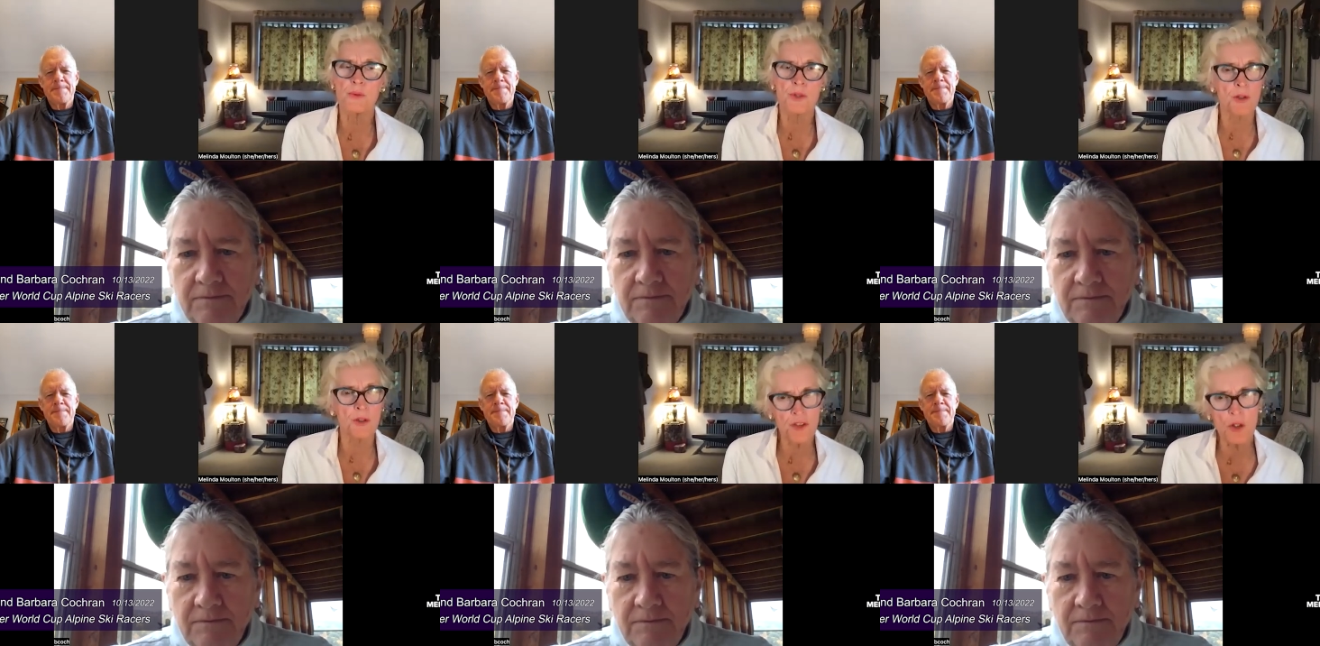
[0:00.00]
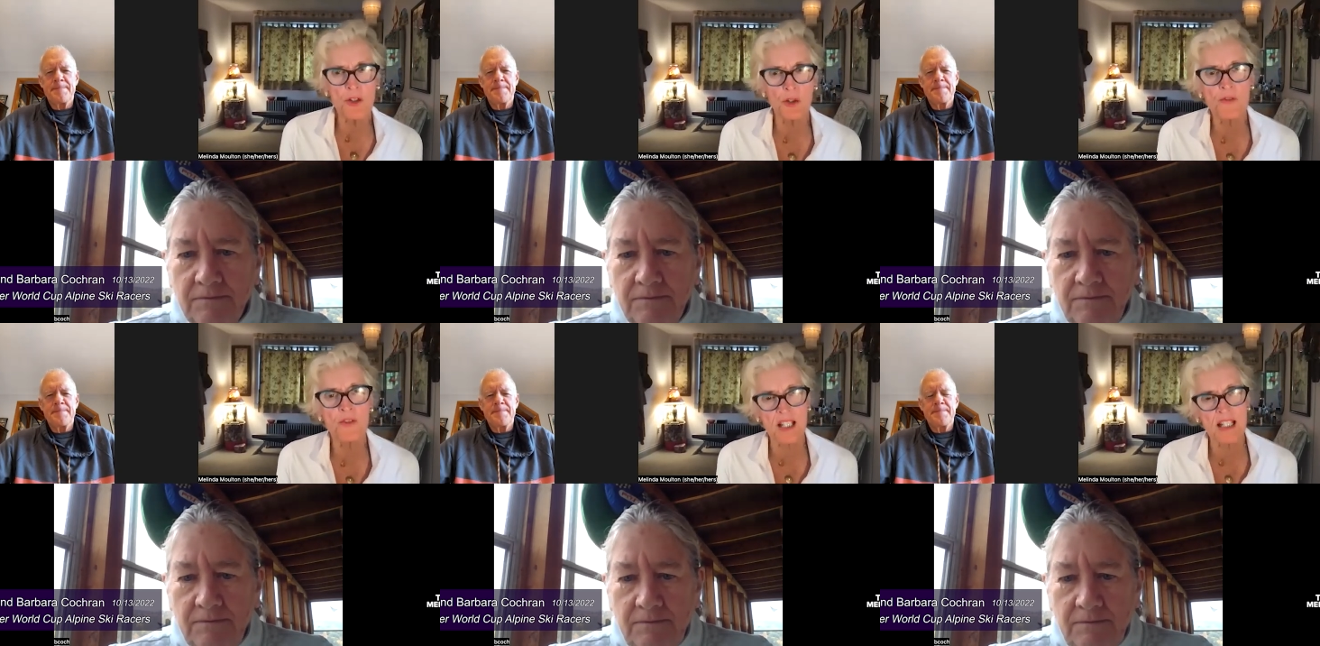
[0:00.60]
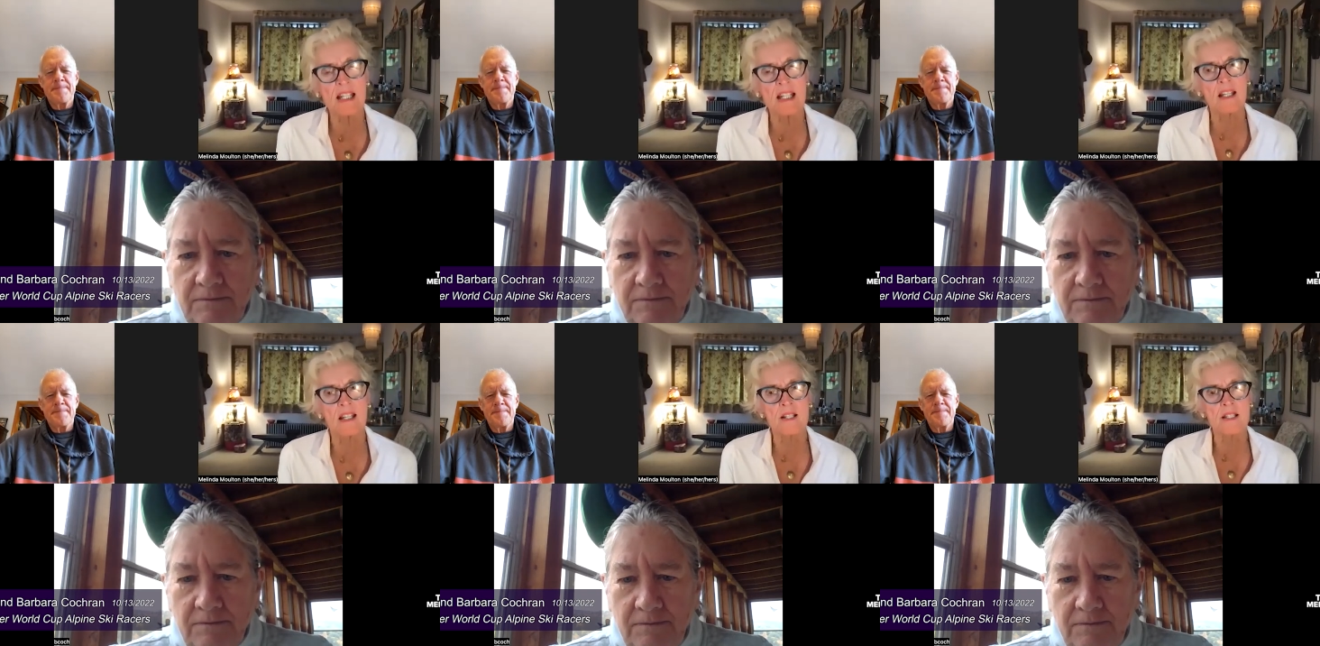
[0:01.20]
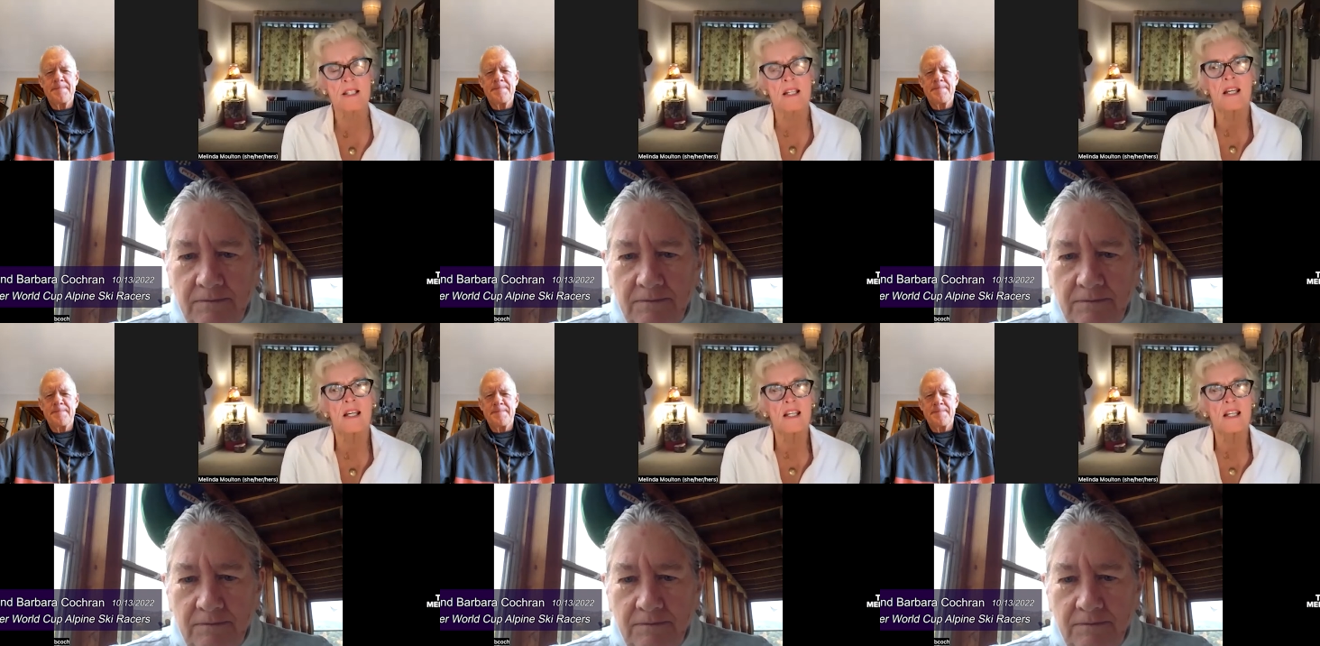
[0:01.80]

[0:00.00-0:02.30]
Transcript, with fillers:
Speaker 1: so the future of skiing is